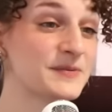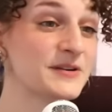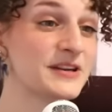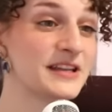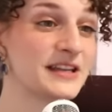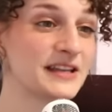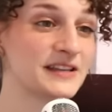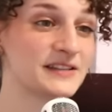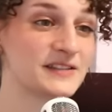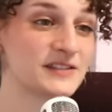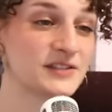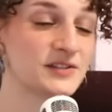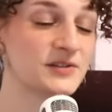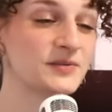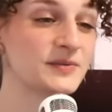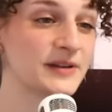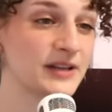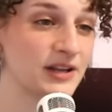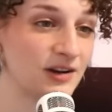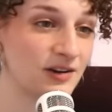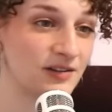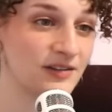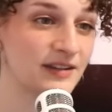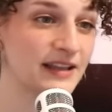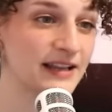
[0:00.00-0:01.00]
pretty
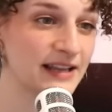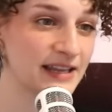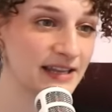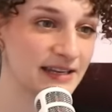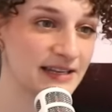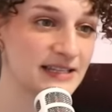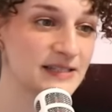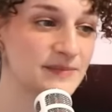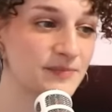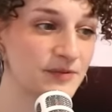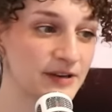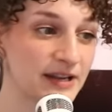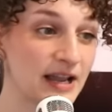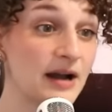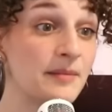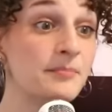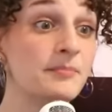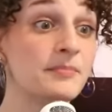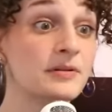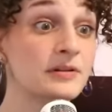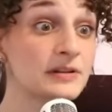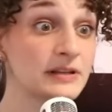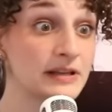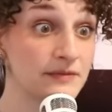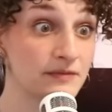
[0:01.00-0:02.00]
surreal. Like it is pretty
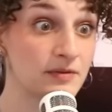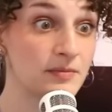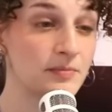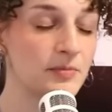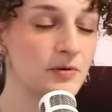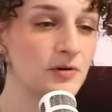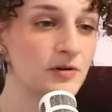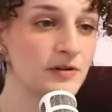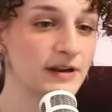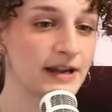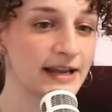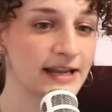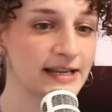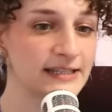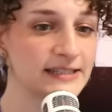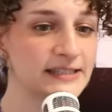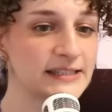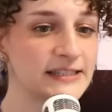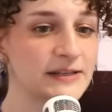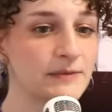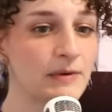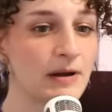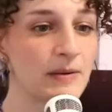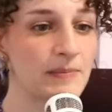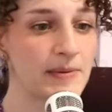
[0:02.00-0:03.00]
unbelievable, and I can
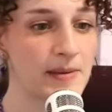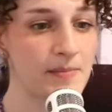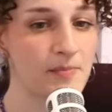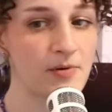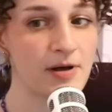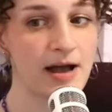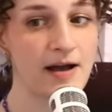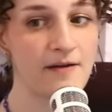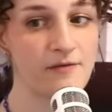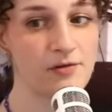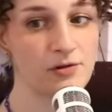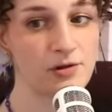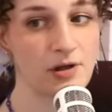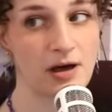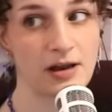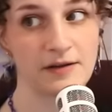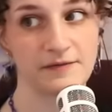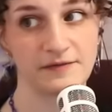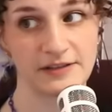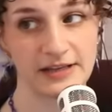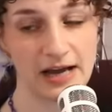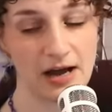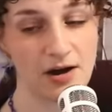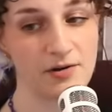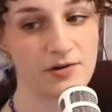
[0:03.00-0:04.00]
see why people have a lot
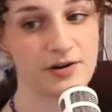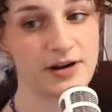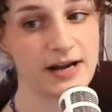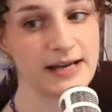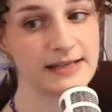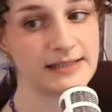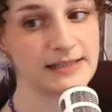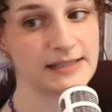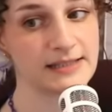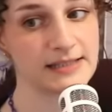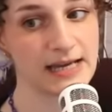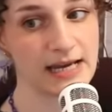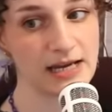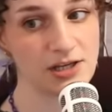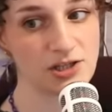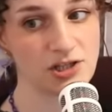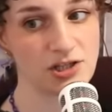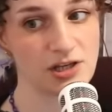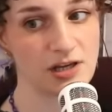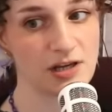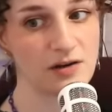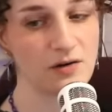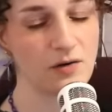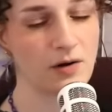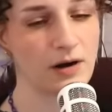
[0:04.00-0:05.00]
of doubt or
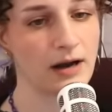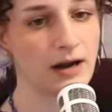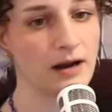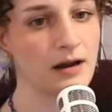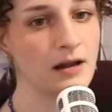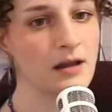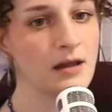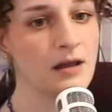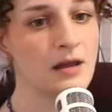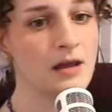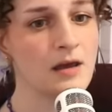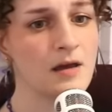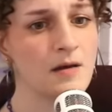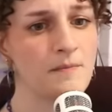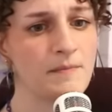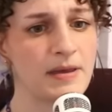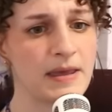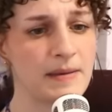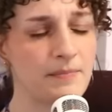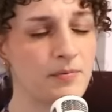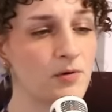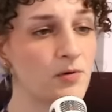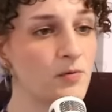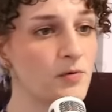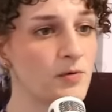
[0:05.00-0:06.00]
hesitation, or
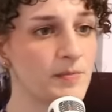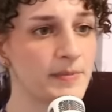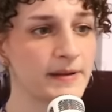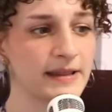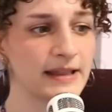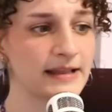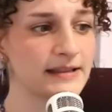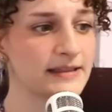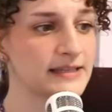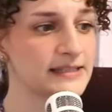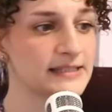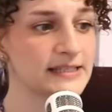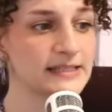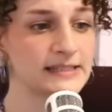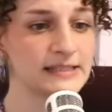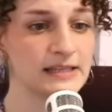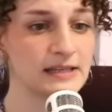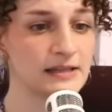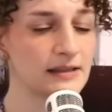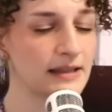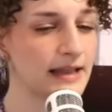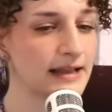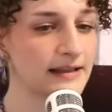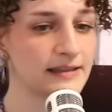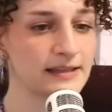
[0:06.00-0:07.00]
people will be like, "This
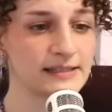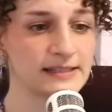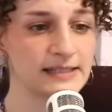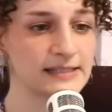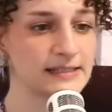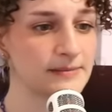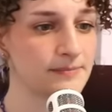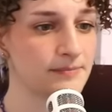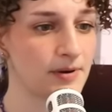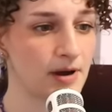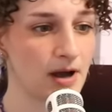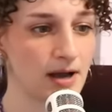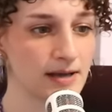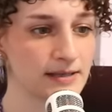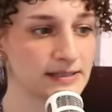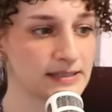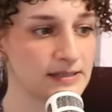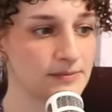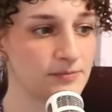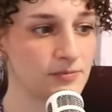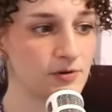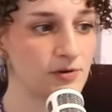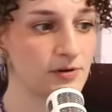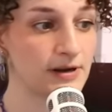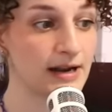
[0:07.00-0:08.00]
isn't like this is
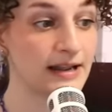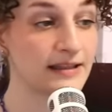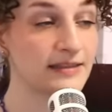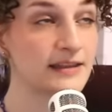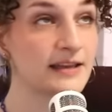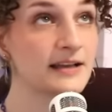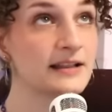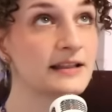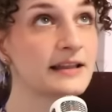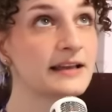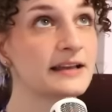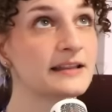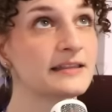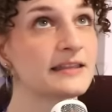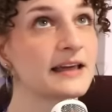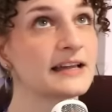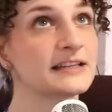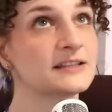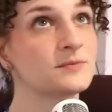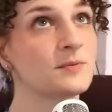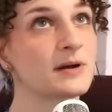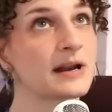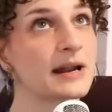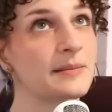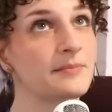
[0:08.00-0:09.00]
impossible." And I think like
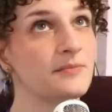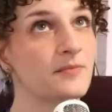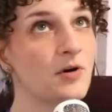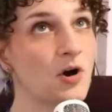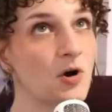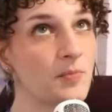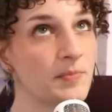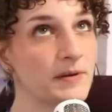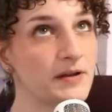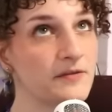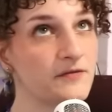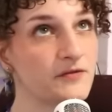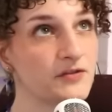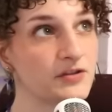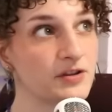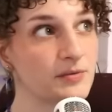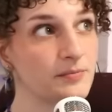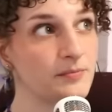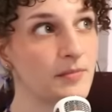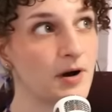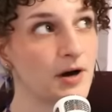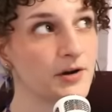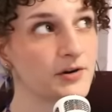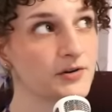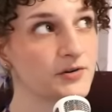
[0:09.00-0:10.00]
that's what I'm hoping for the
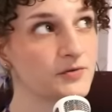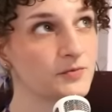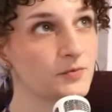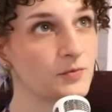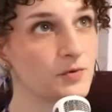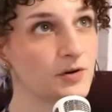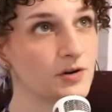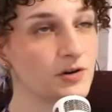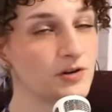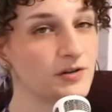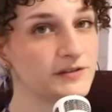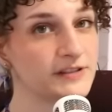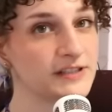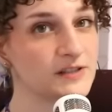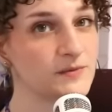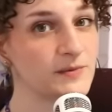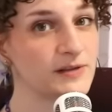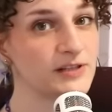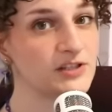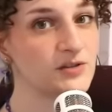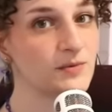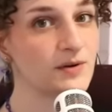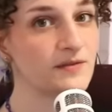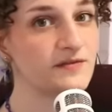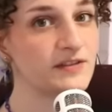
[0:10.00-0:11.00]
modern world, as we
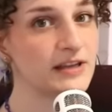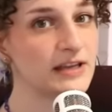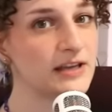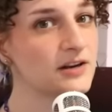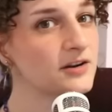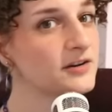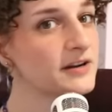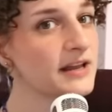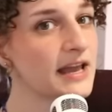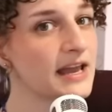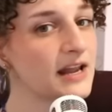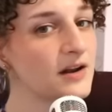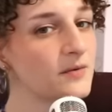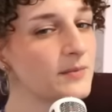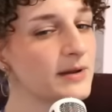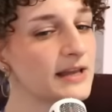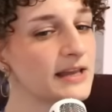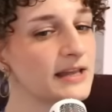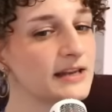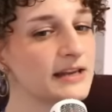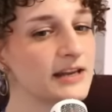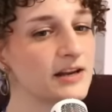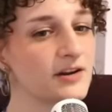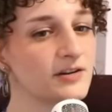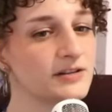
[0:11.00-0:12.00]
do have the internet and we
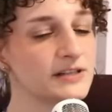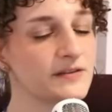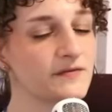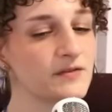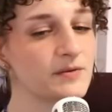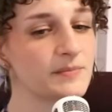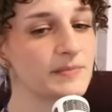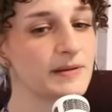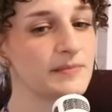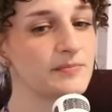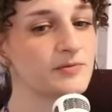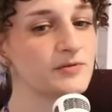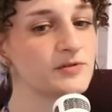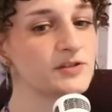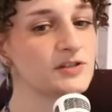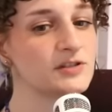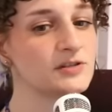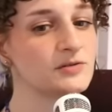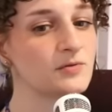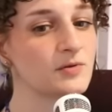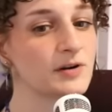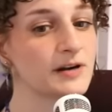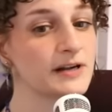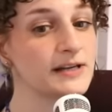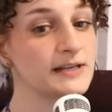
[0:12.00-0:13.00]
can hear different people's
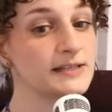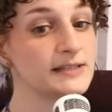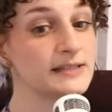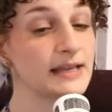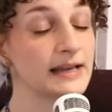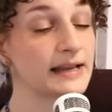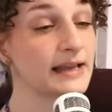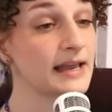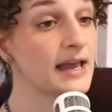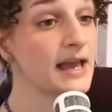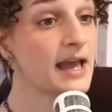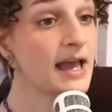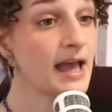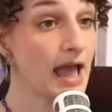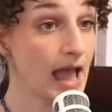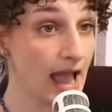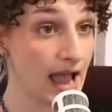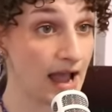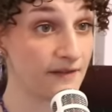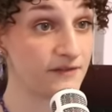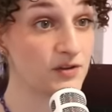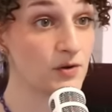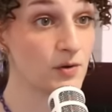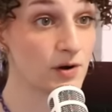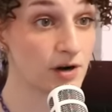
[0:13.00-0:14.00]
stories. Like,
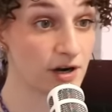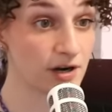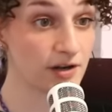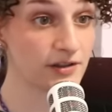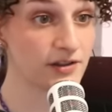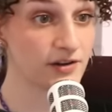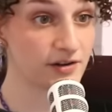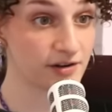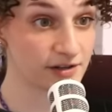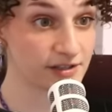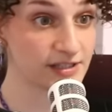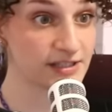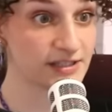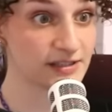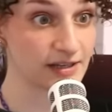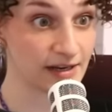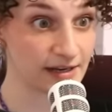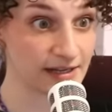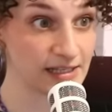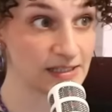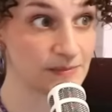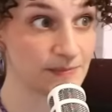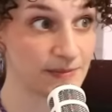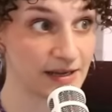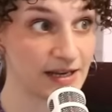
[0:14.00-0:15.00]
have you heard there are
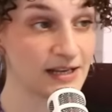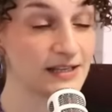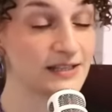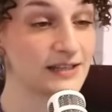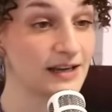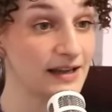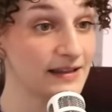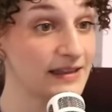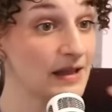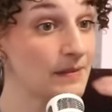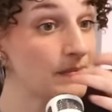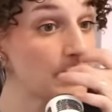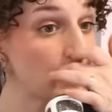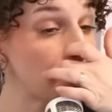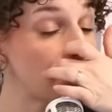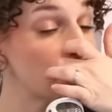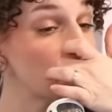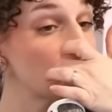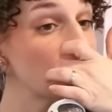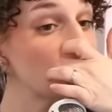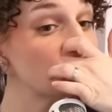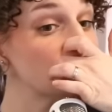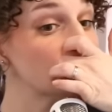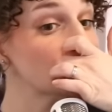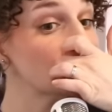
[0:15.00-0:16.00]
studies being done that people
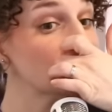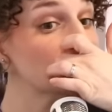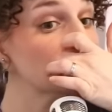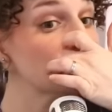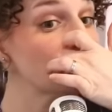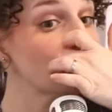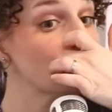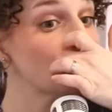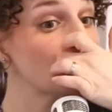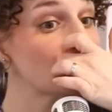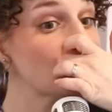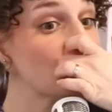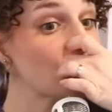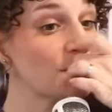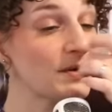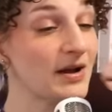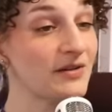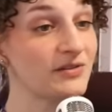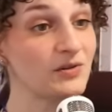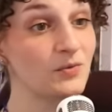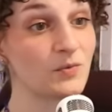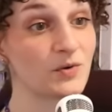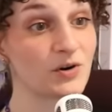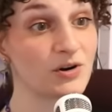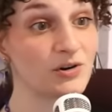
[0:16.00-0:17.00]
who have schizophrenia
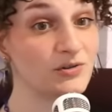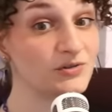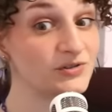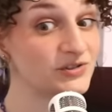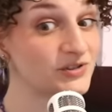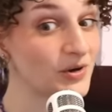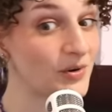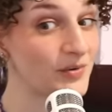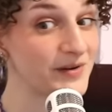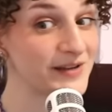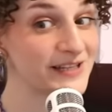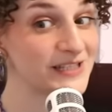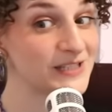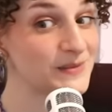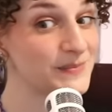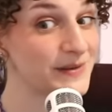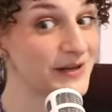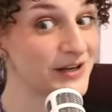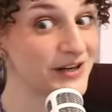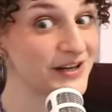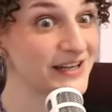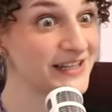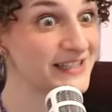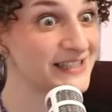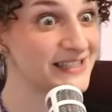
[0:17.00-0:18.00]
around the world don't
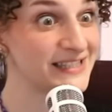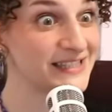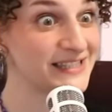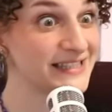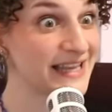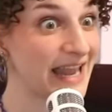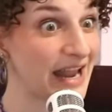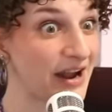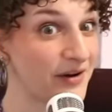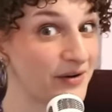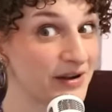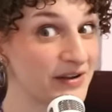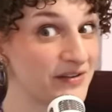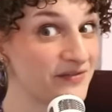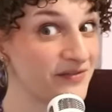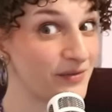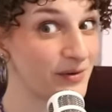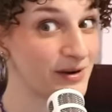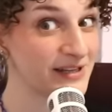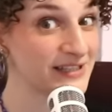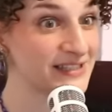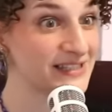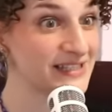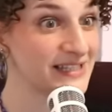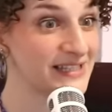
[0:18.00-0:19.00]
experience scary
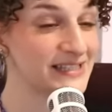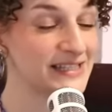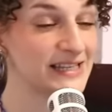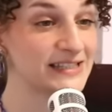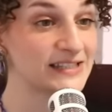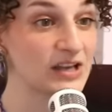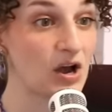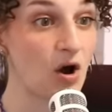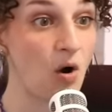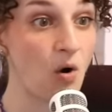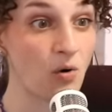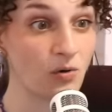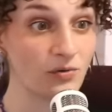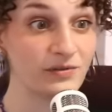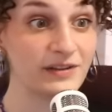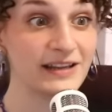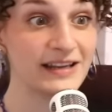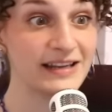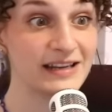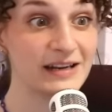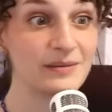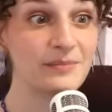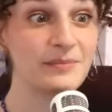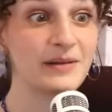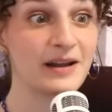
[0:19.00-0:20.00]
voices? It's
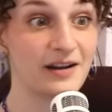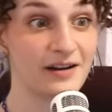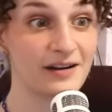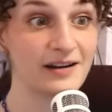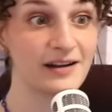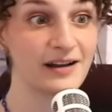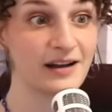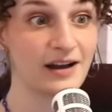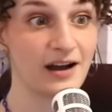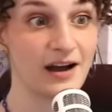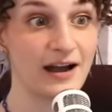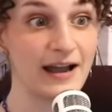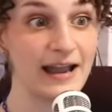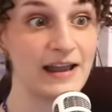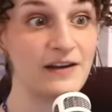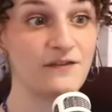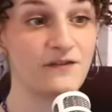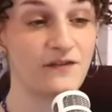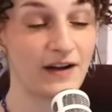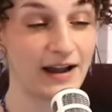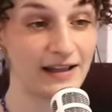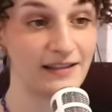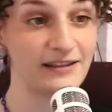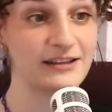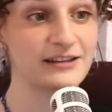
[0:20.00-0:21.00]
only in America in
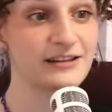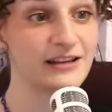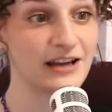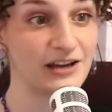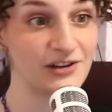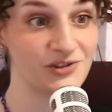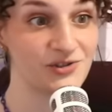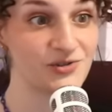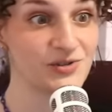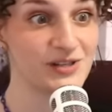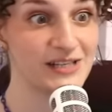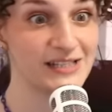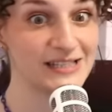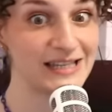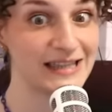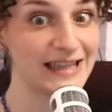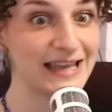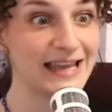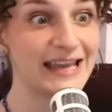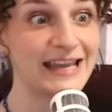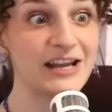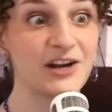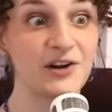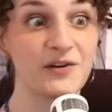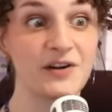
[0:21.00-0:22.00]
violent countries that
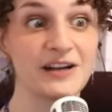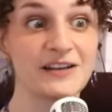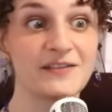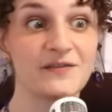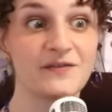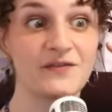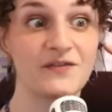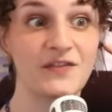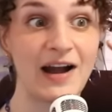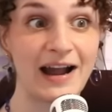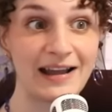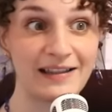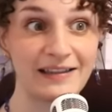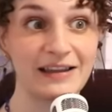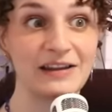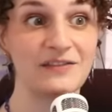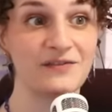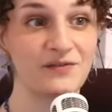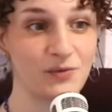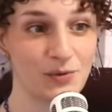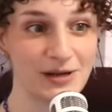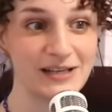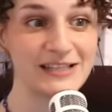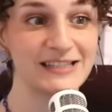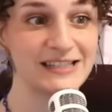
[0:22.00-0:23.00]
they hear
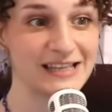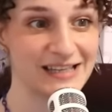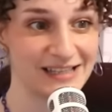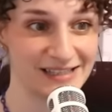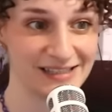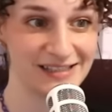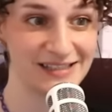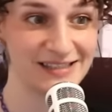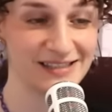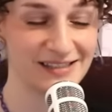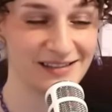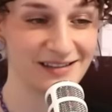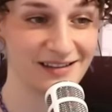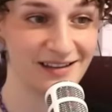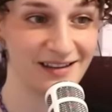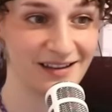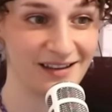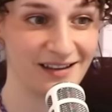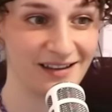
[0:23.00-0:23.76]
violent voices.